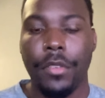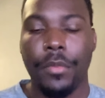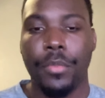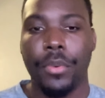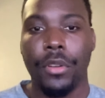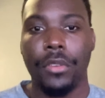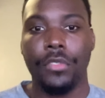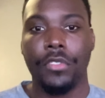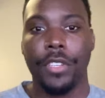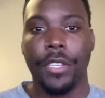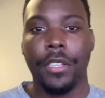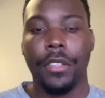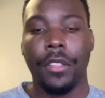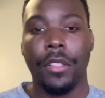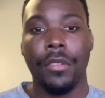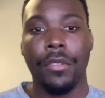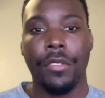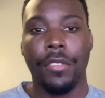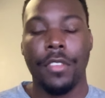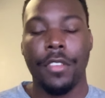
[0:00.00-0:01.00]
approach
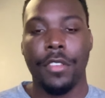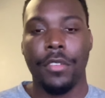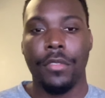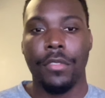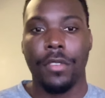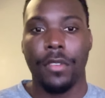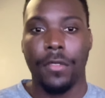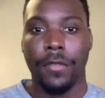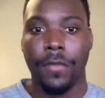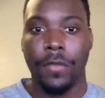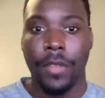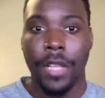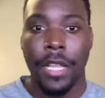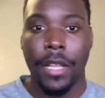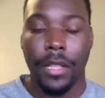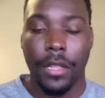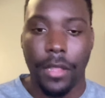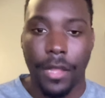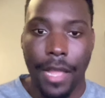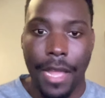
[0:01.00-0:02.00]
includes the use of
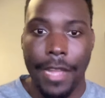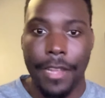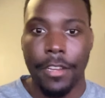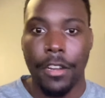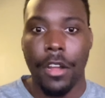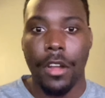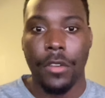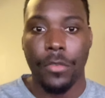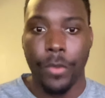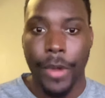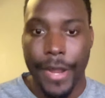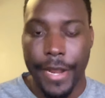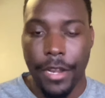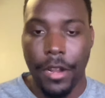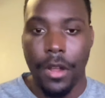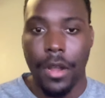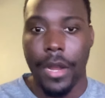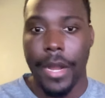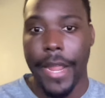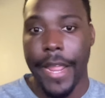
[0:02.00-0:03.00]
LiDAR,
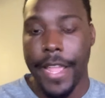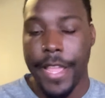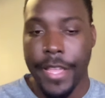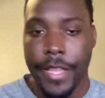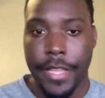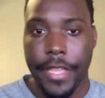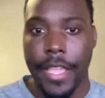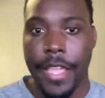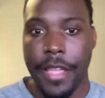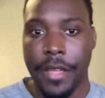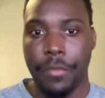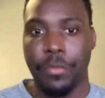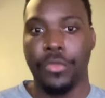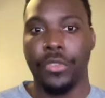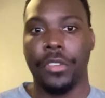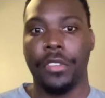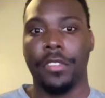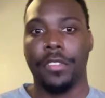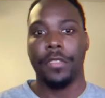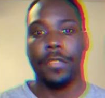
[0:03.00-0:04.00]
radar, and cameras,